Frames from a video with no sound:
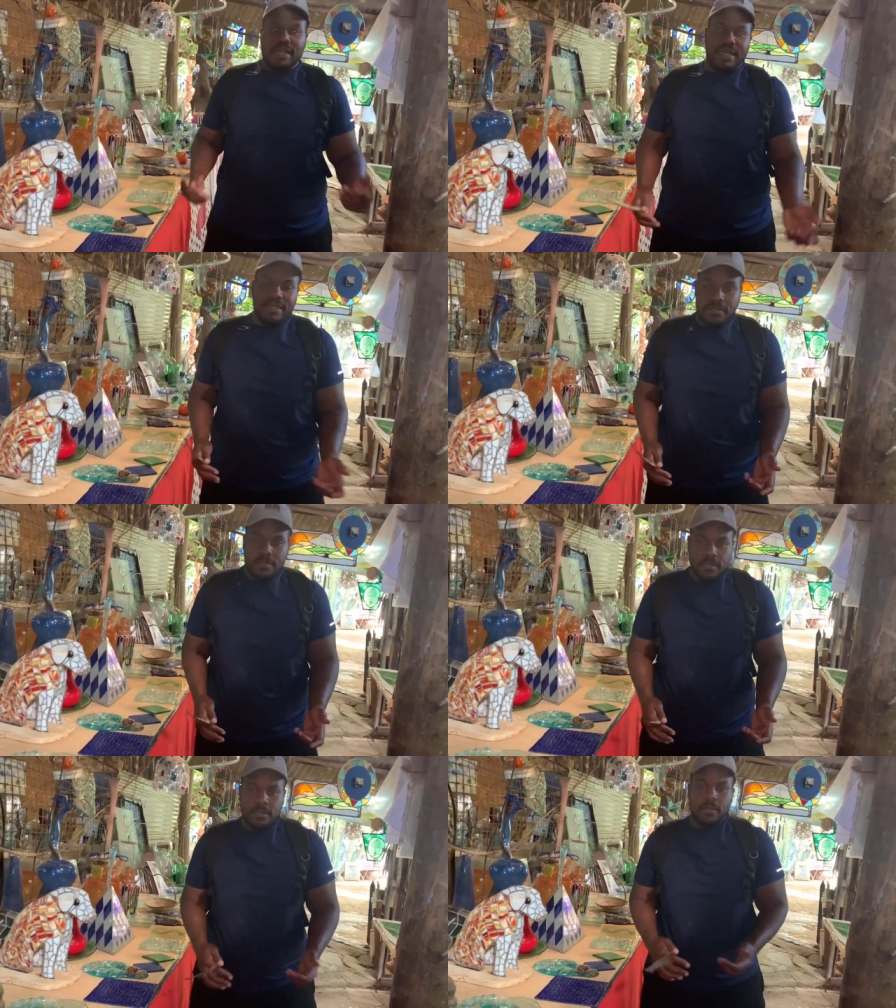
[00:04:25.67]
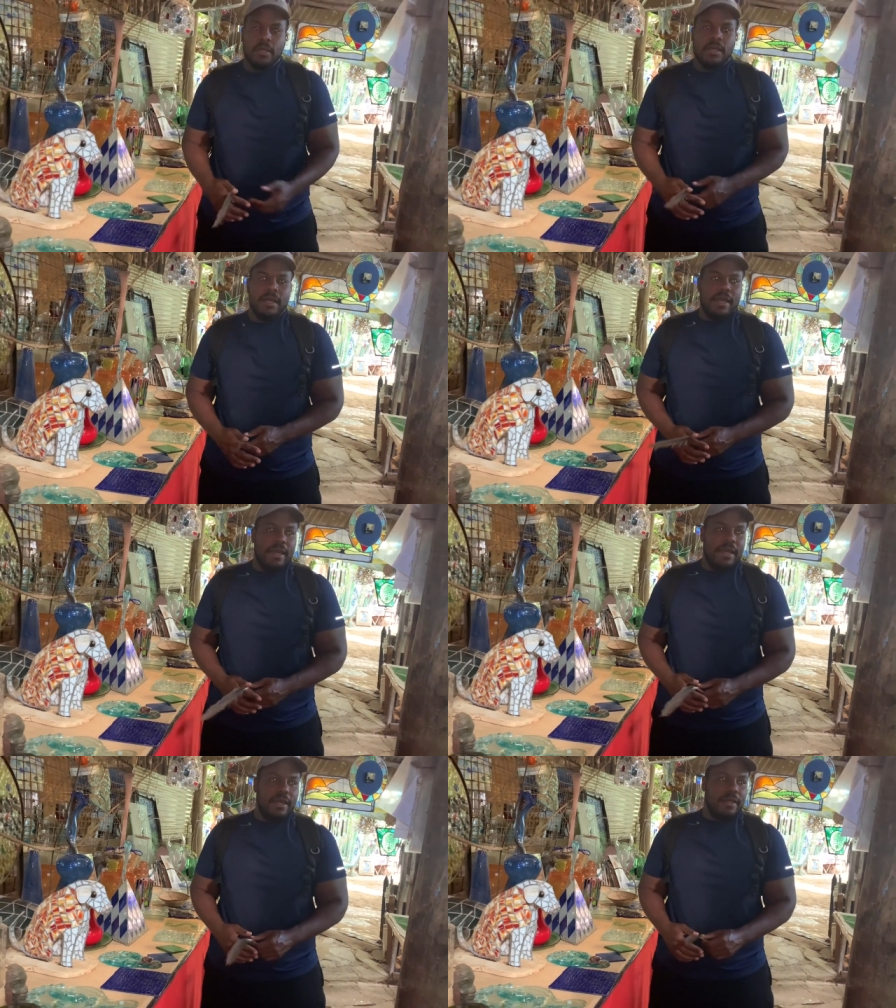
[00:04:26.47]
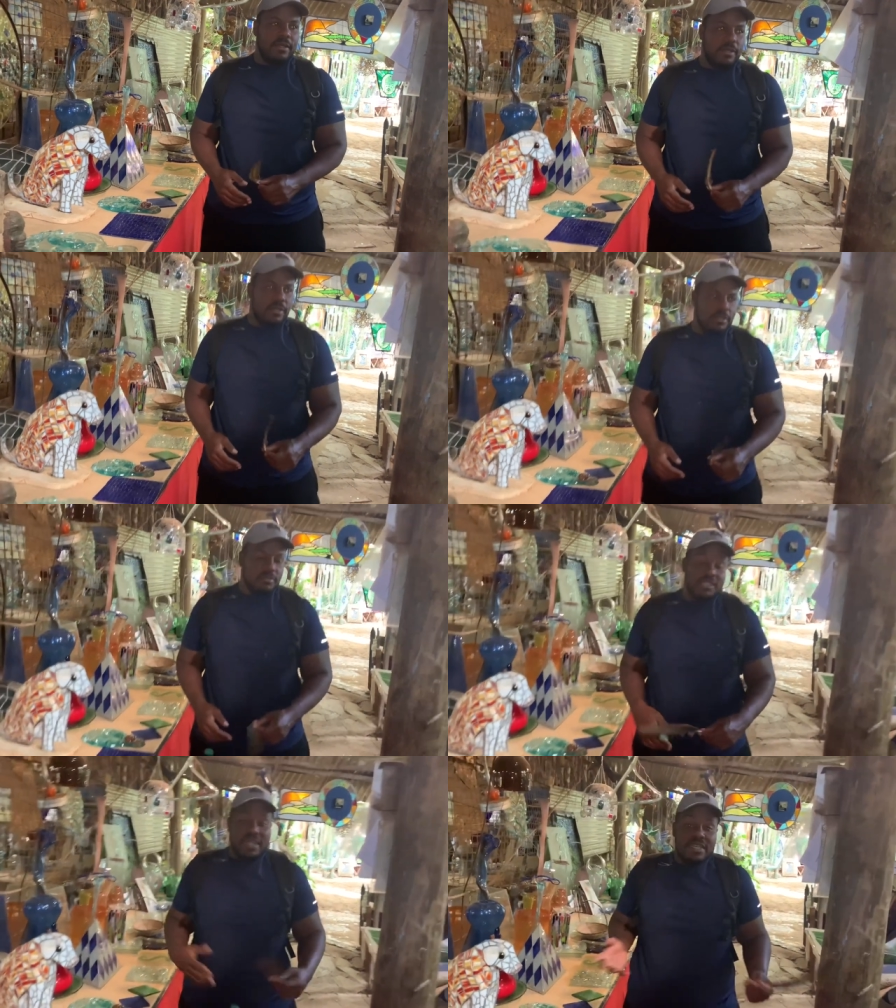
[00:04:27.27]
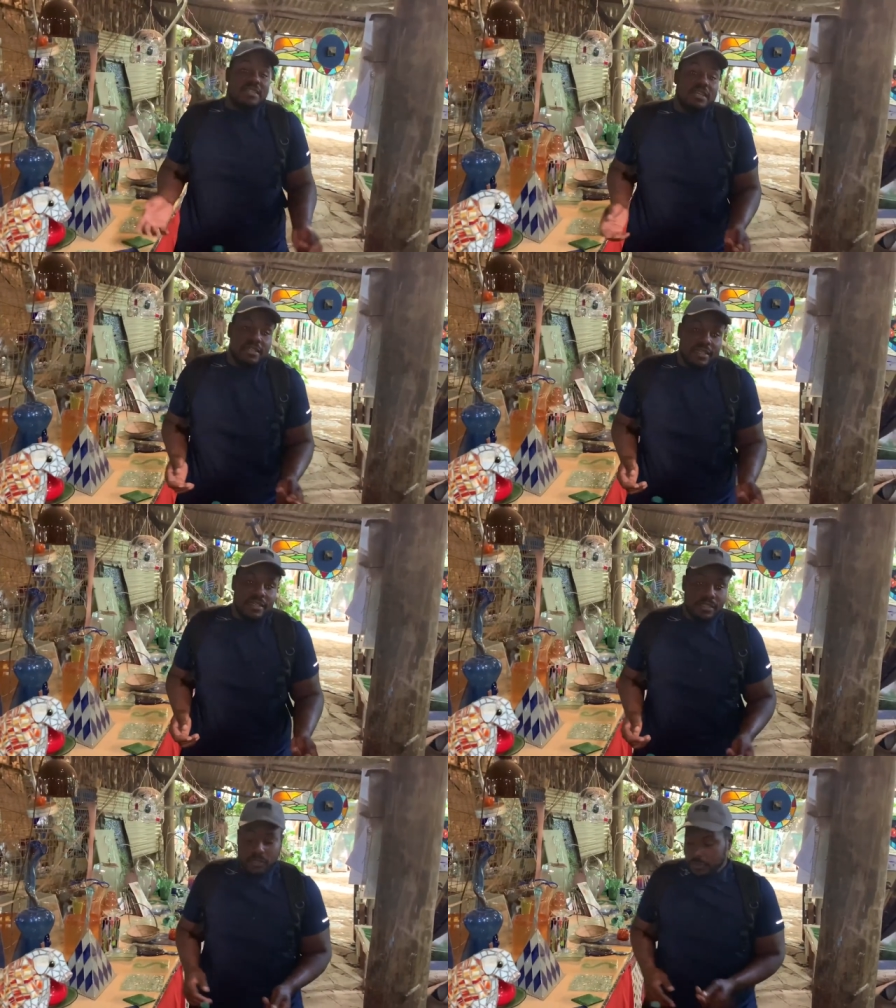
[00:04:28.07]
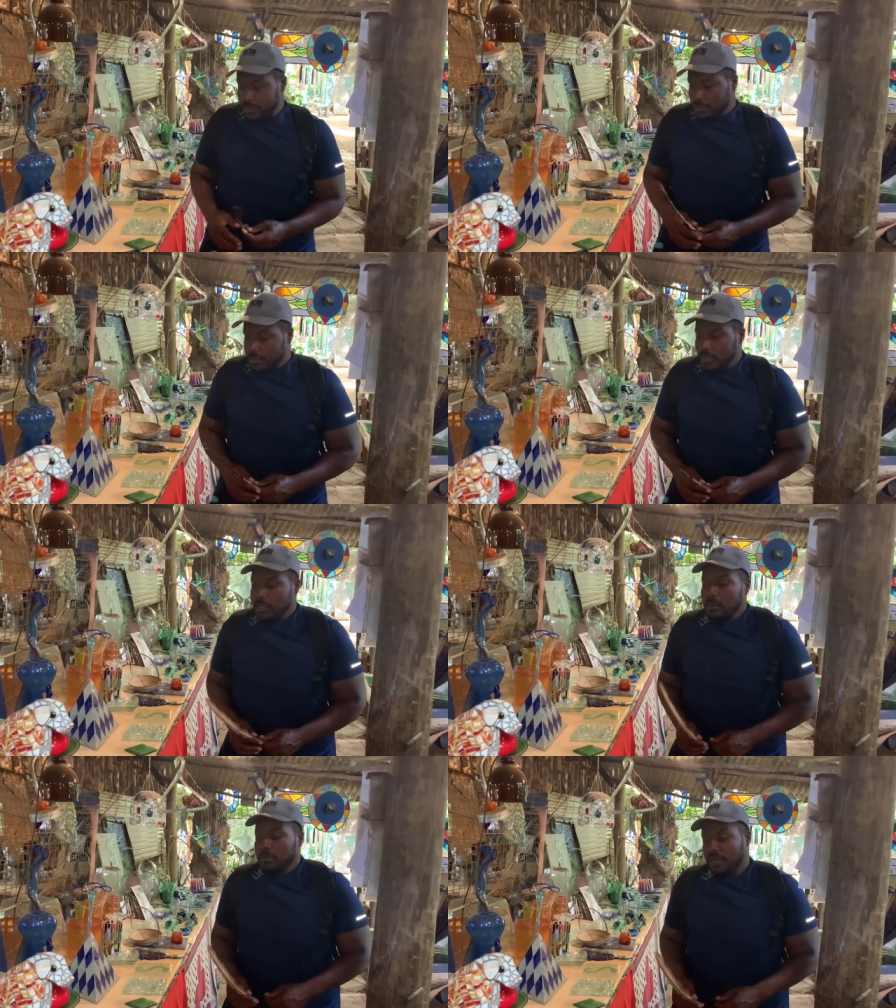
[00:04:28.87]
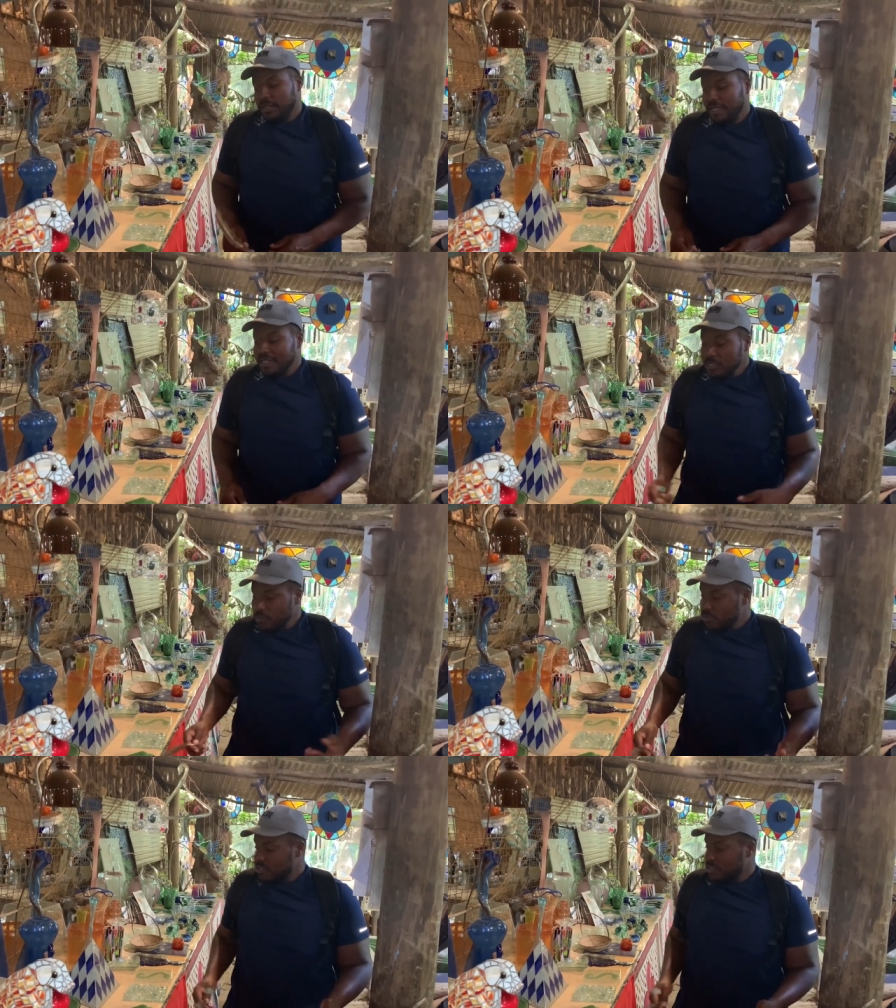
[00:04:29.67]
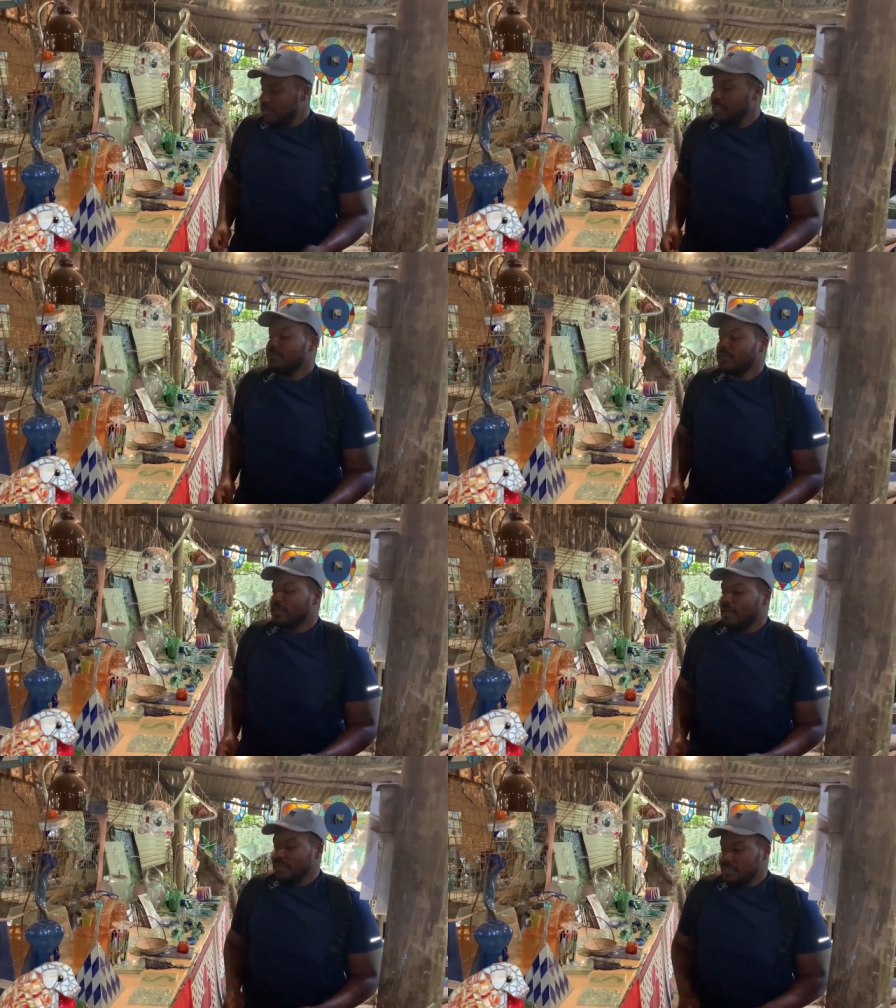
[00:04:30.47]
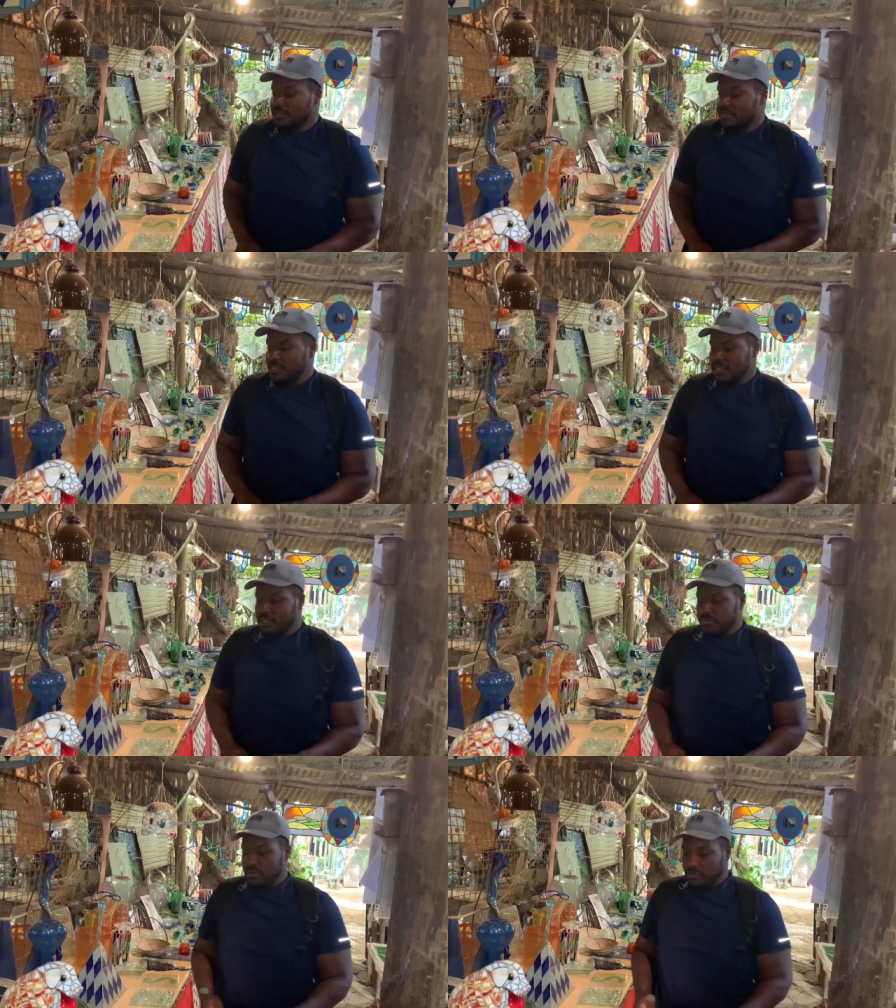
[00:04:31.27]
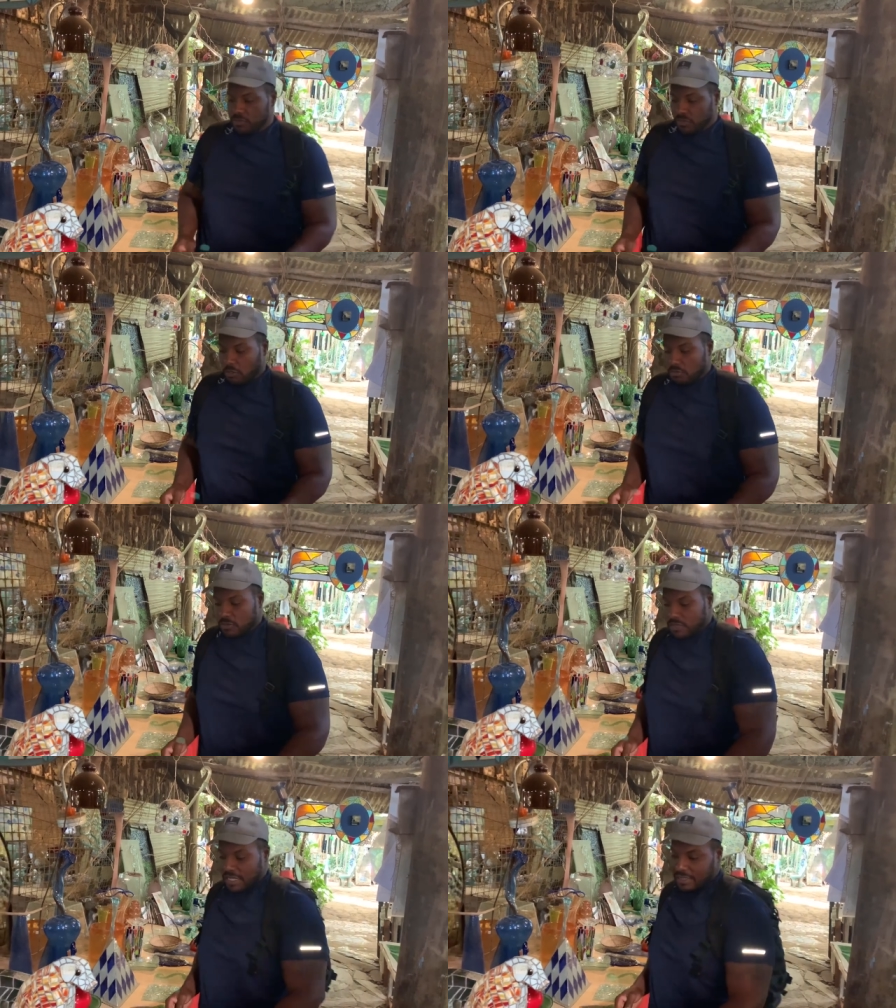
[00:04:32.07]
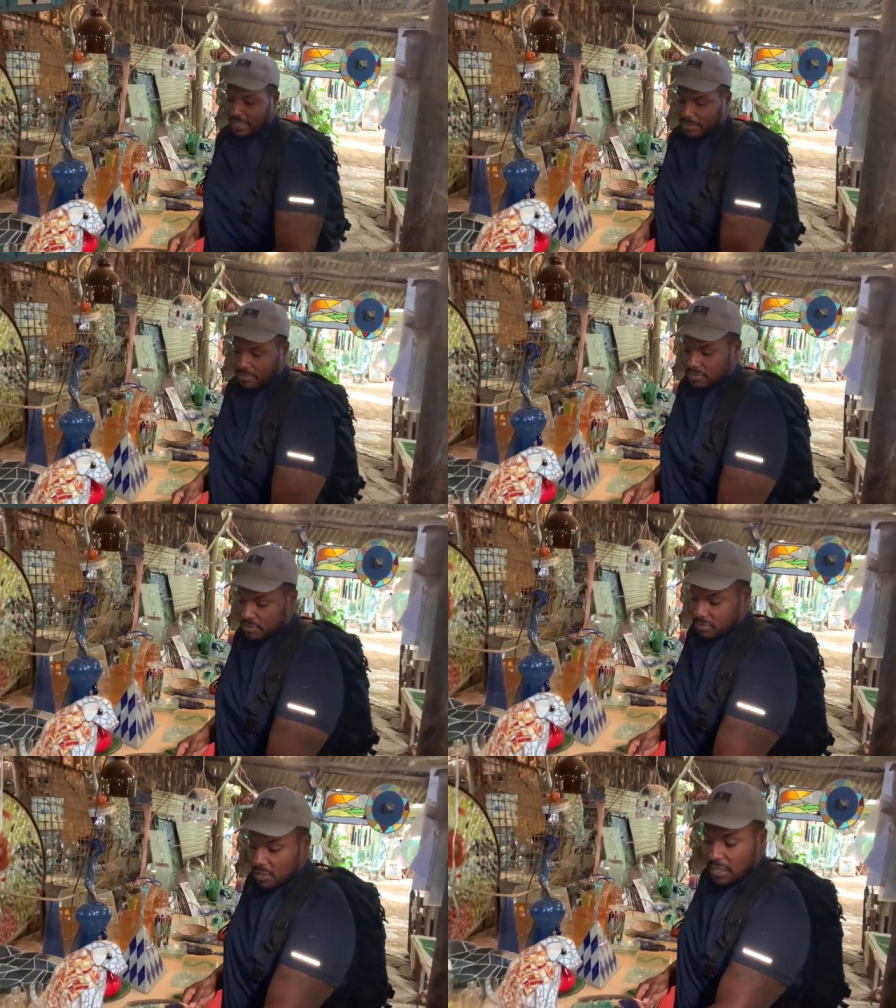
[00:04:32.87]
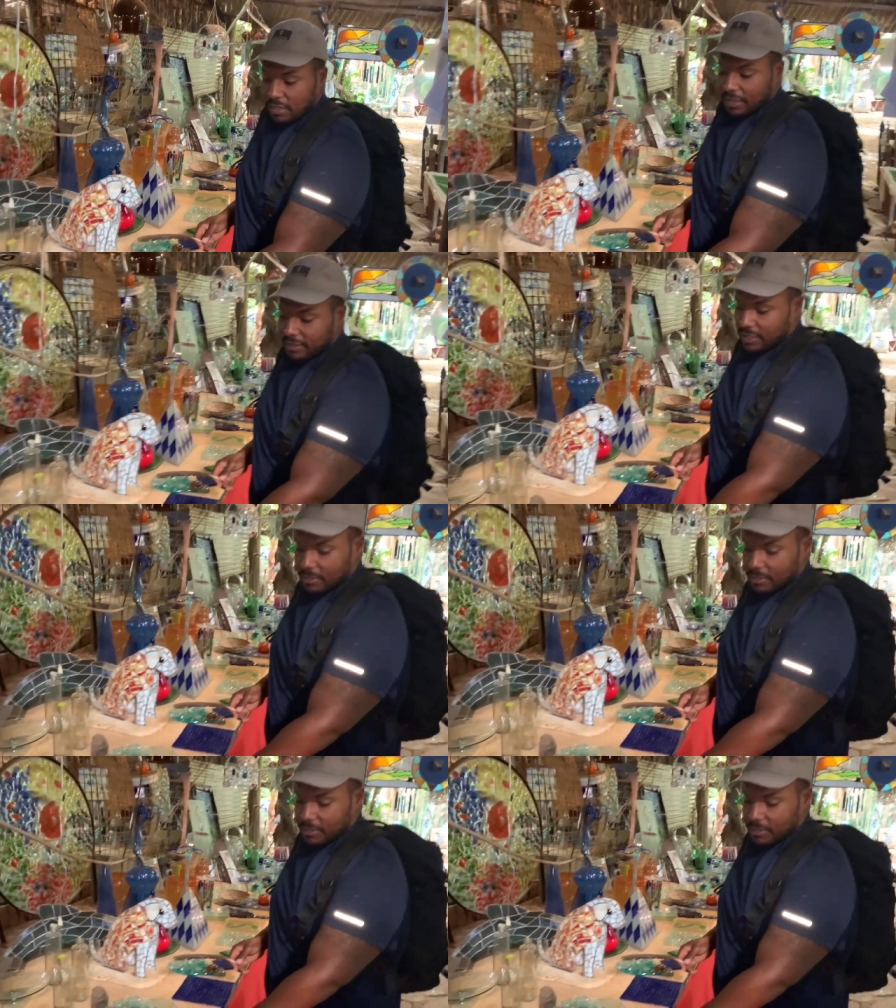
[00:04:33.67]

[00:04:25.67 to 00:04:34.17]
days, and um, today is not the day that they do it. But at least we were still able to come and see these beautiful sculptures that they that they